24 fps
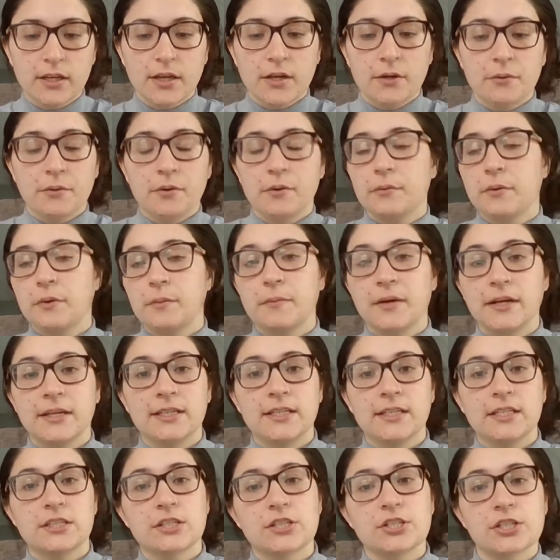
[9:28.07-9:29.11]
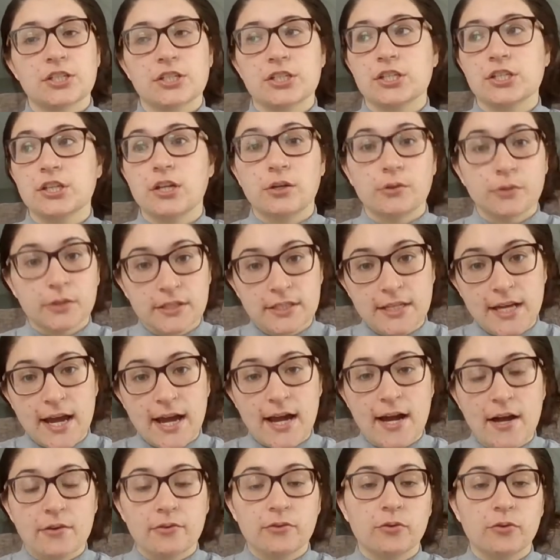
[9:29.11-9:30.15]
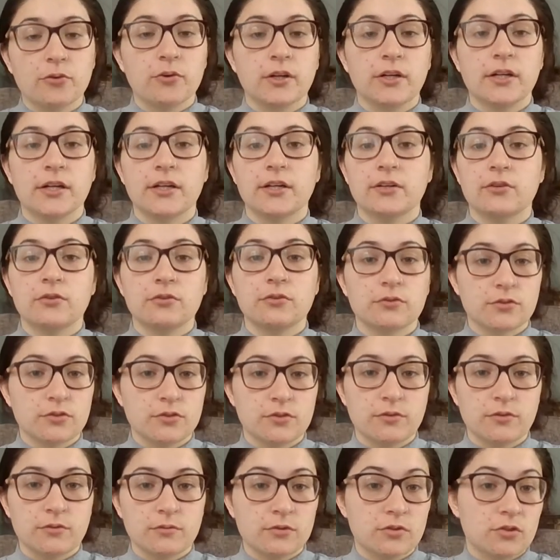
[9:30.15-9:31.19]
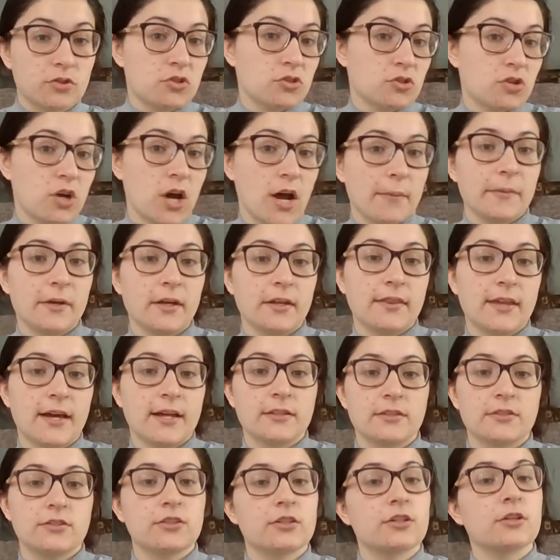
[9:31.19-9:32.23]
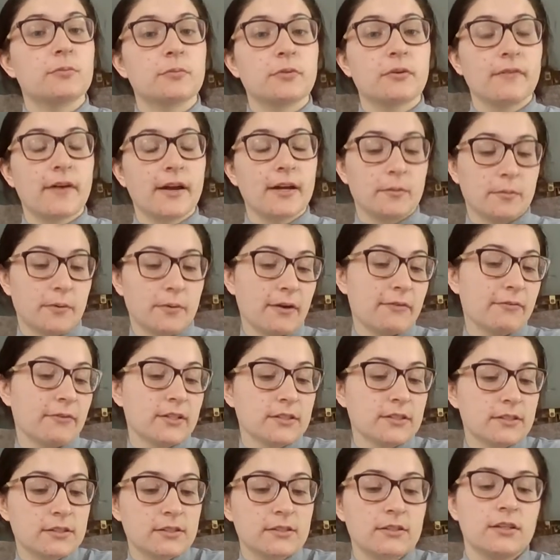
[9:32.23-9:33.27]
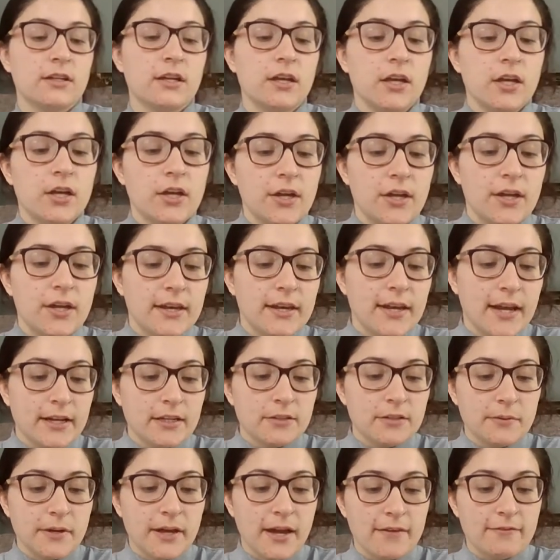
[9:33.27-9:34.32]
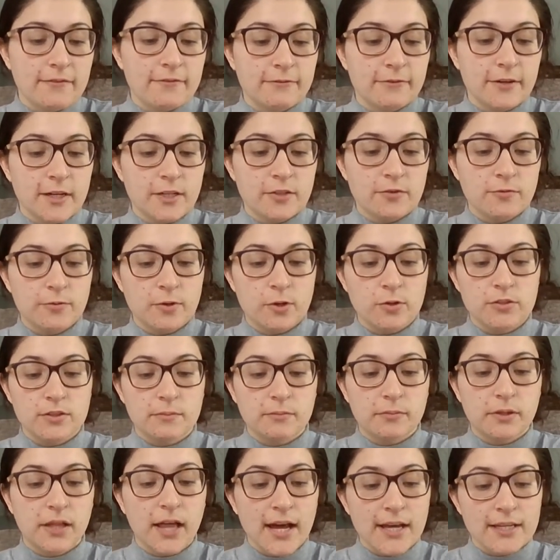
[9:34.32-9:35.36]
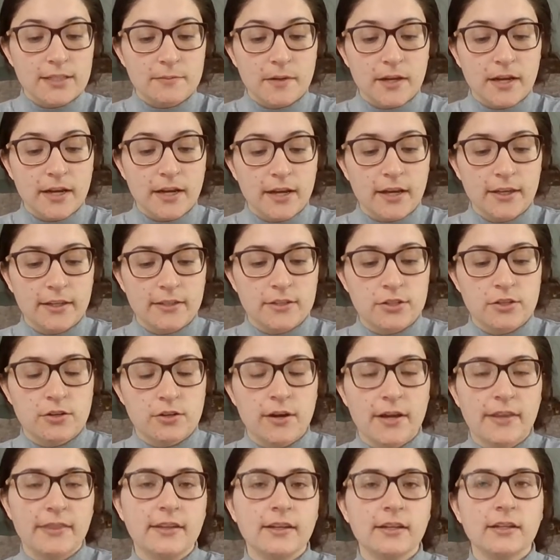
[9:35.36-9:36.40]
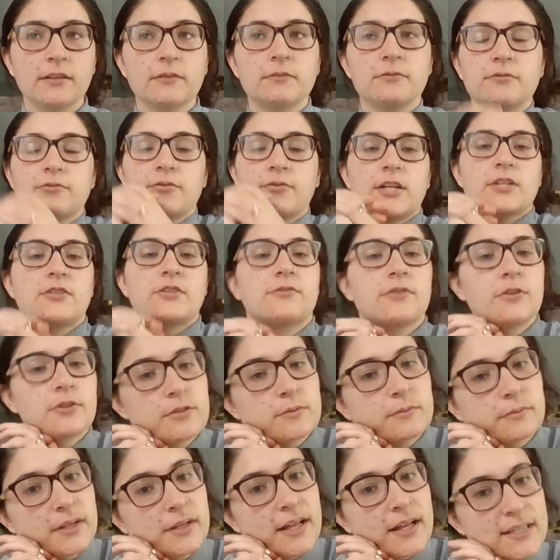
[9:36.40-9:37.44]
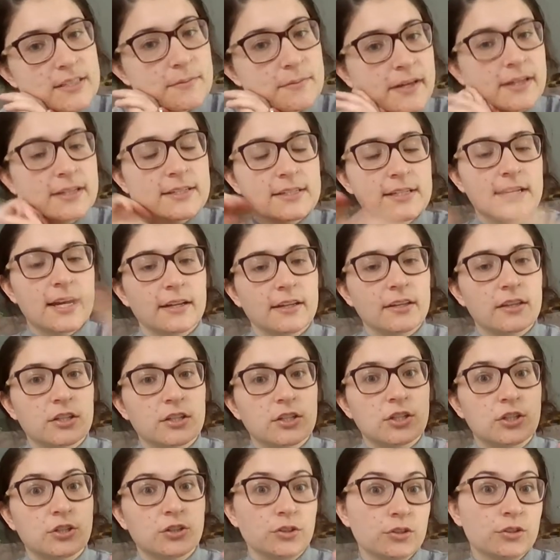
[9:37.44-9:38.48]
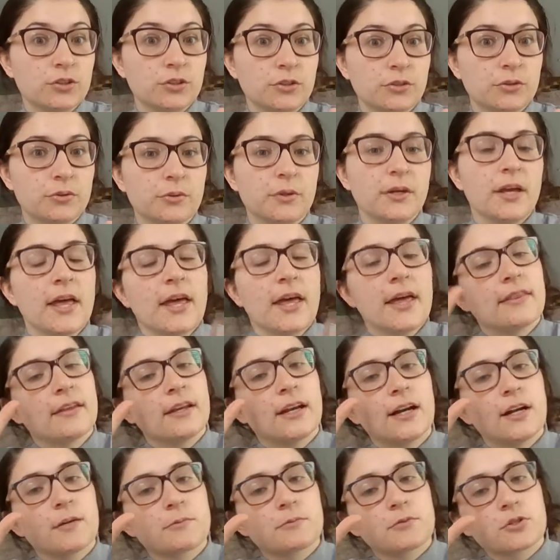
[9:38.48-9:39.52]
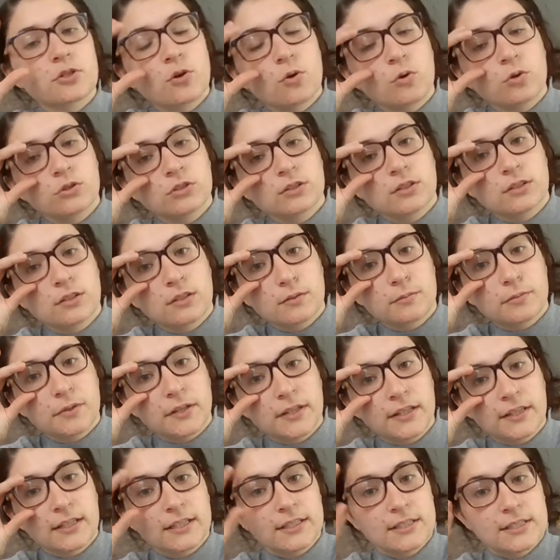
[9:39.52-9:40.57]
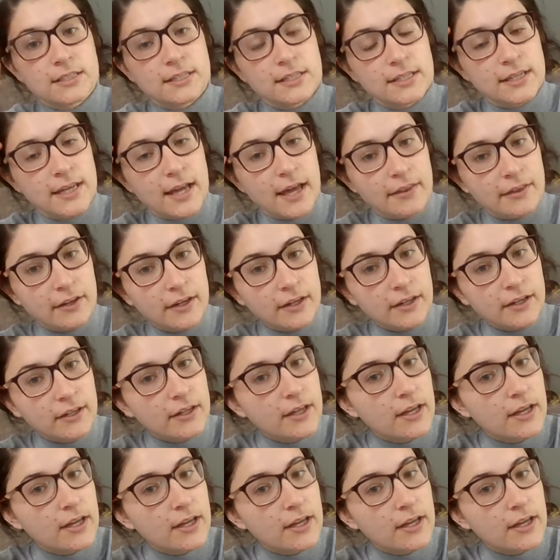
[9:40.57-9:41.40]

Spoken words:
And we might need to just slow it down or stop it. That's, provider preference. Next, we have fresh frozen plasma. And so I think of fresh frozen plasma as kind of the glue that helps hold the platelets together.